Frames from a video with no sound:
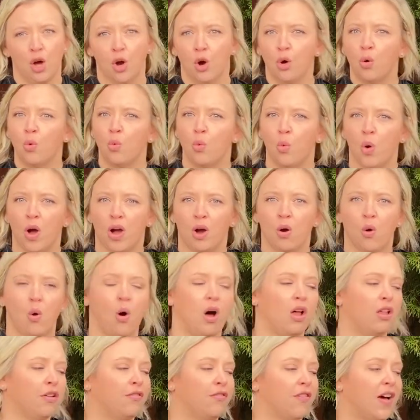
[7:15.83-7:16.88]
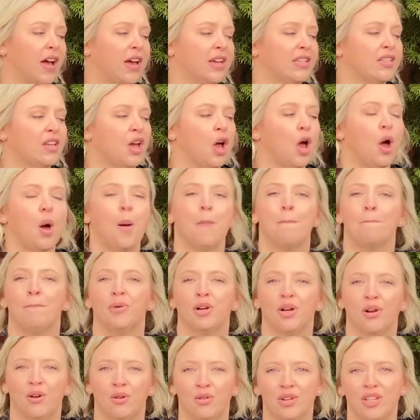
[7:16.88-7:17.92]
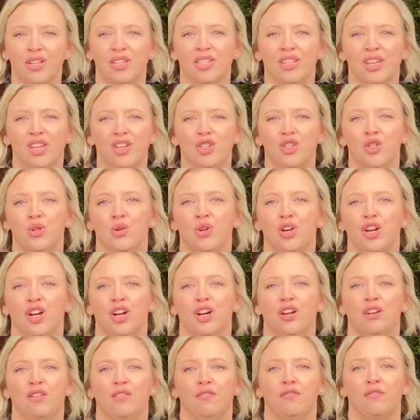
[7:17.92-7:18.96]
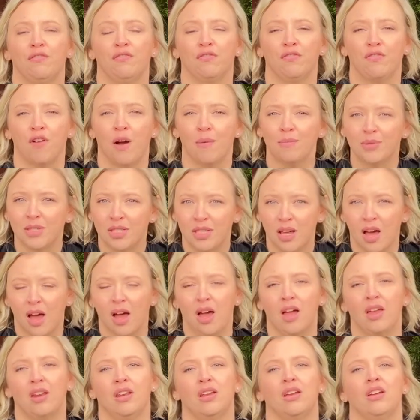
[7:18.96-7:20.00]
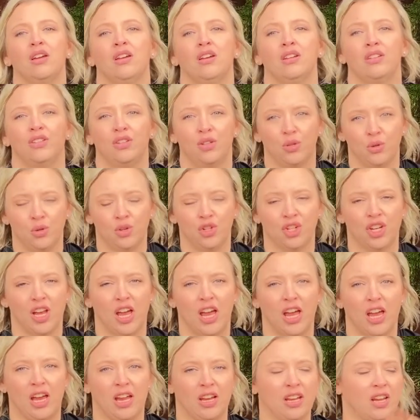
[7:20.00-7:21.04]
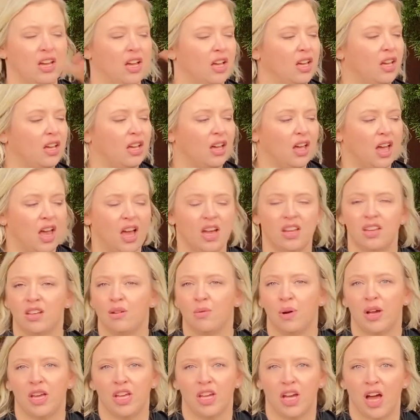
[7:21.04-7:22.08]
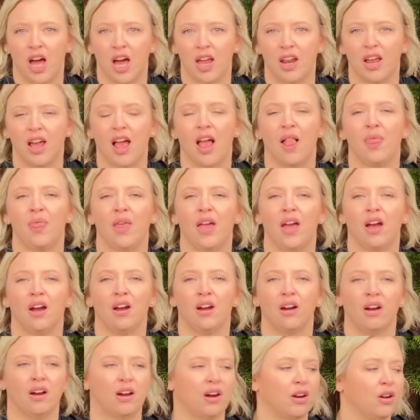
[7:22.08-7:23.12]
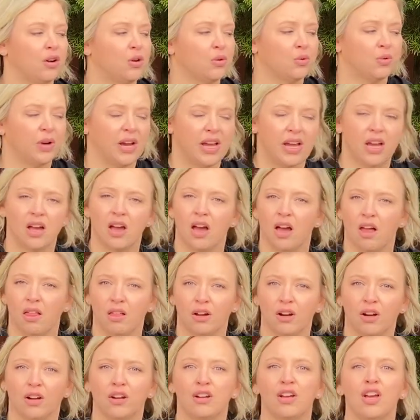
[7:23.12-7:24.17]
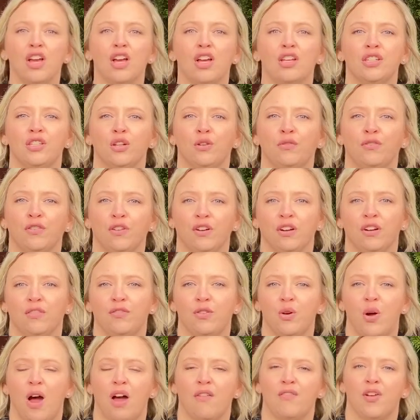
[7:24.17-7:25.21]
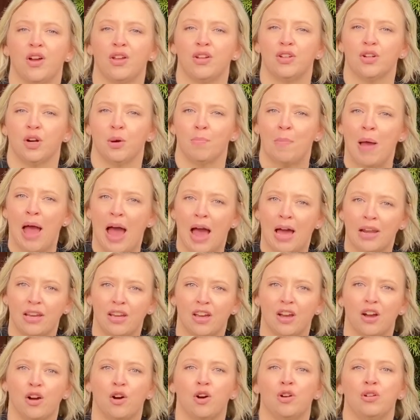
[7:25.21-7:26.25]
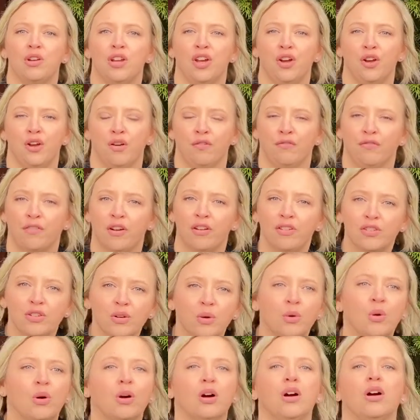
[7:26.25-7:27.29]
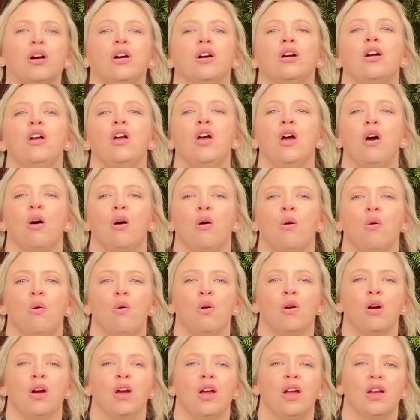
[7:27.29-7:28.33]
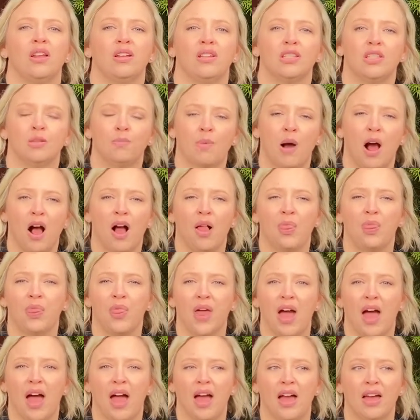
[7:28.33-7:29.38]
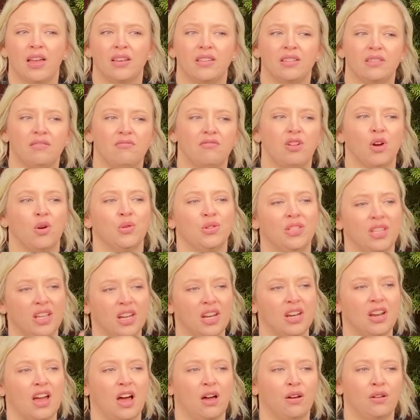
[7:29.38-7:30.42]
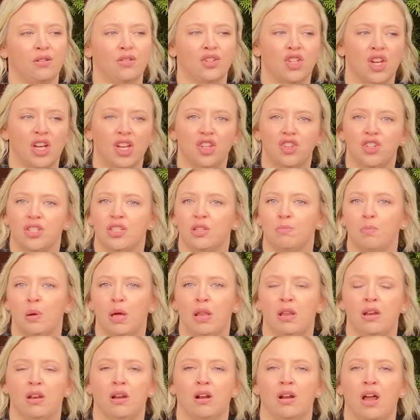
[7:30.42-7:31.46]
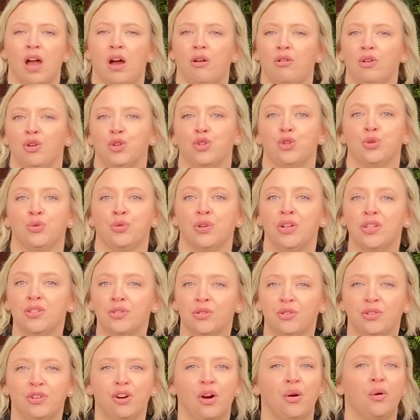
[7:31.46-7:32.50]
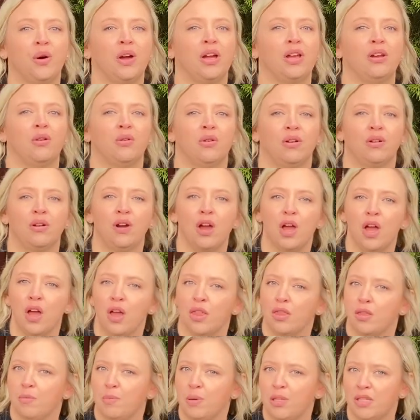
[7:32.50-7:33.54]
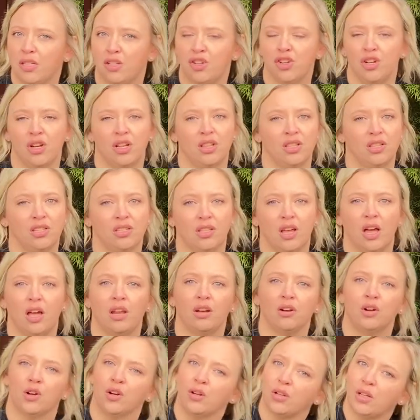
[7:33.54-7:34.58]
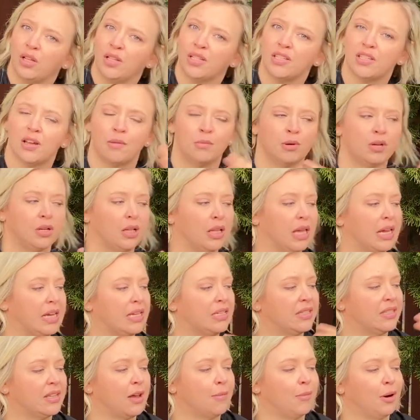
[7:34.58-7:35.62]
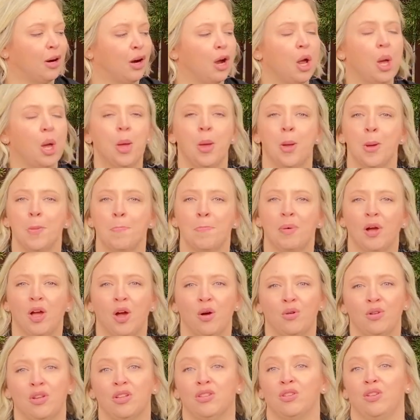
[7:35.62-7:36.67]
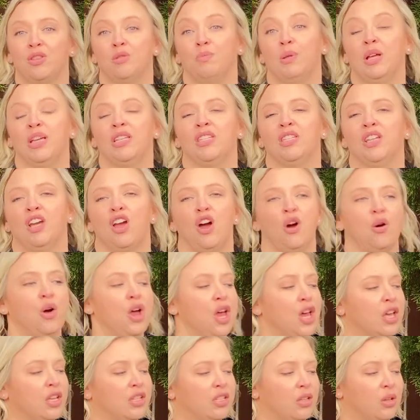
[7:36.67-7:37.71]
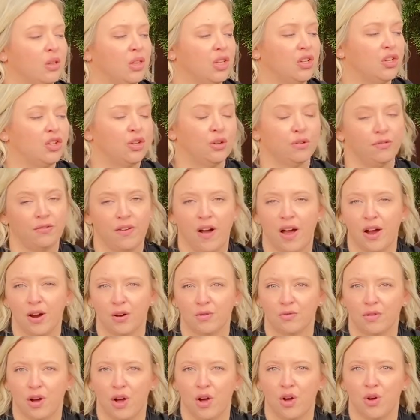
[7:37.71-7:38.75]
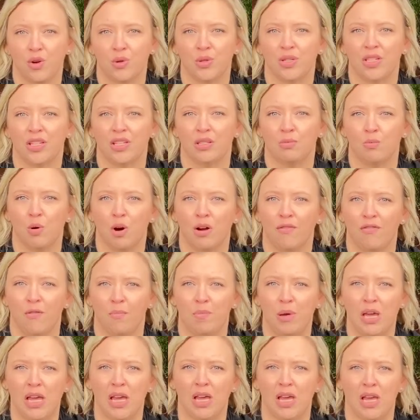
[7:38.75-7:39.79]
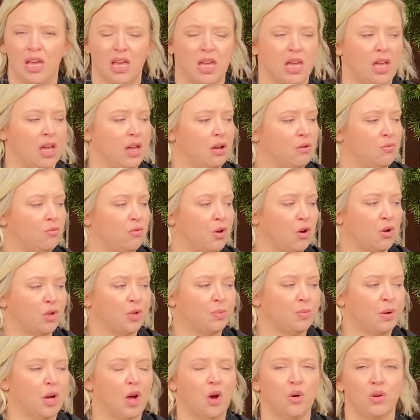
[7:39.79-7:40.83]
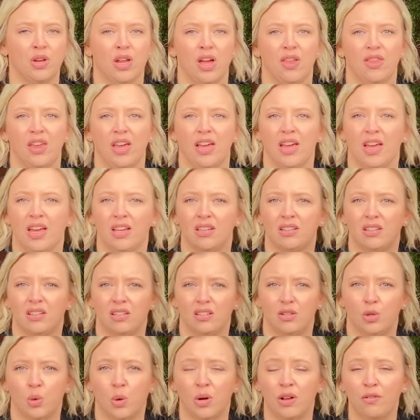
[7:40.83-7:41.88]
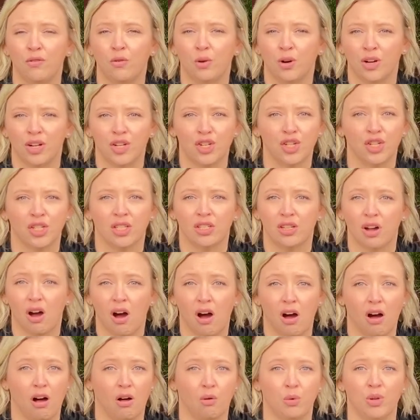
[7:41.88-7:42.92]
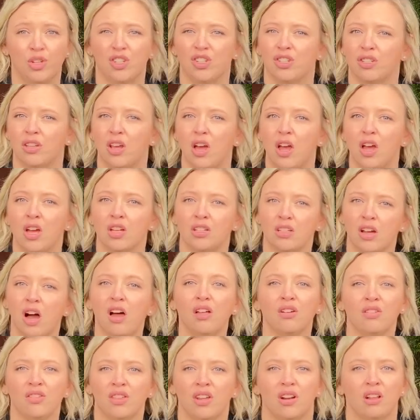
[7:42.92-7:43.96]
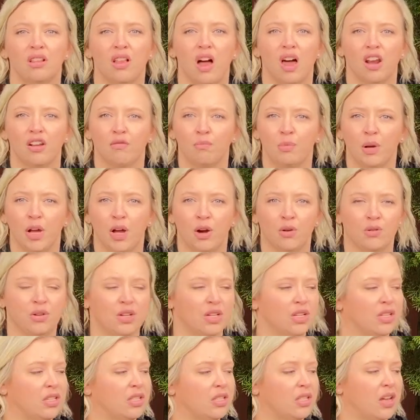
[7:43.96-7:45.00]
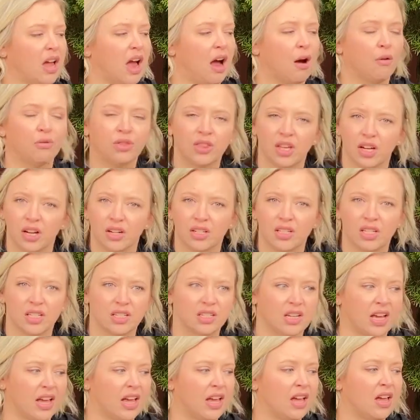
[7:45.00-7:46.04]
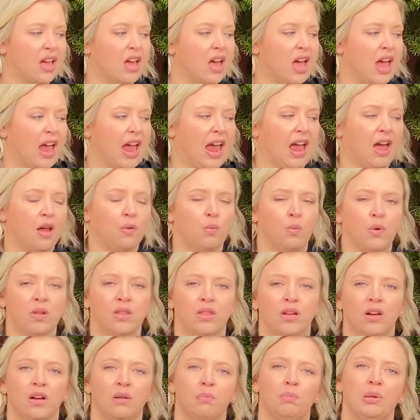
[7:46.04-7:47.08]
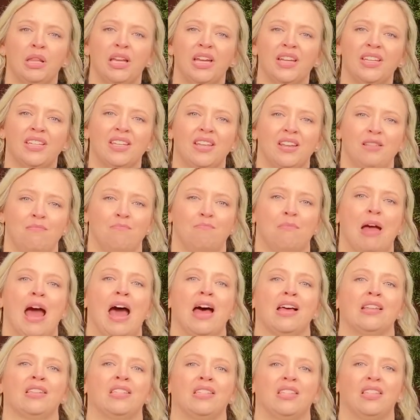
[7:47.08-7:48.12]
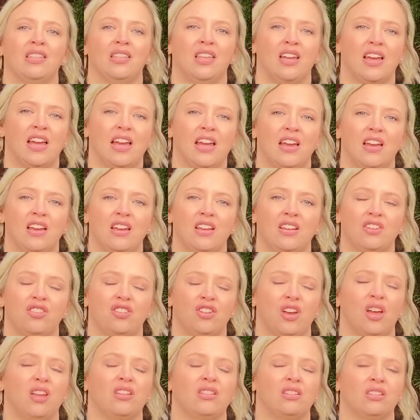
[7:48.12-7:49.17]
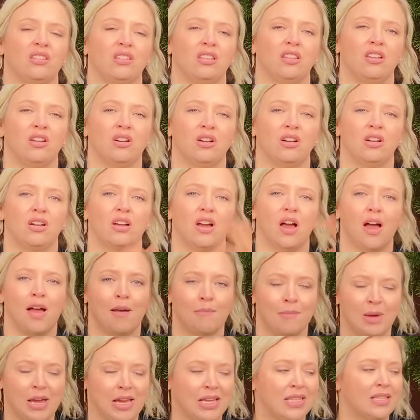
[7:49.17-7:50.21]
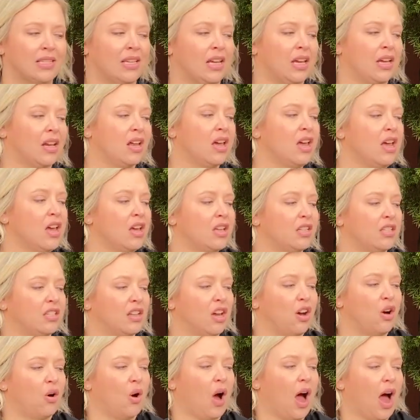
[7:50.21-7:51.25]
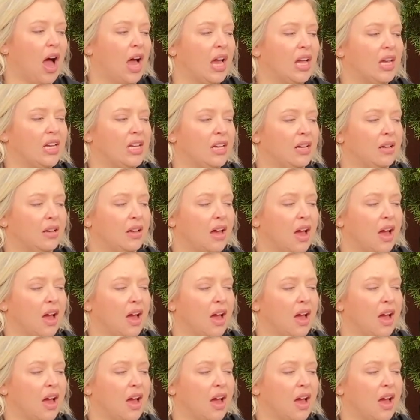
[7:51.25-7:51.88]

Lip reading: what qualifies. Begonias can do good from sun to shade any way you cut it, and they are great color. So if you have under a patio near your front door or in a spot that goes in and out of shade just depending on how your trees are growing or the position of the sun, early summer, late summer, begonias are the place to go. So the Surefire Rose is more of a pinky rose begonia. They get 24 inches tall, which is taller than a lot of begonias out there today. And when they're planted in mass, they just look amazing. So I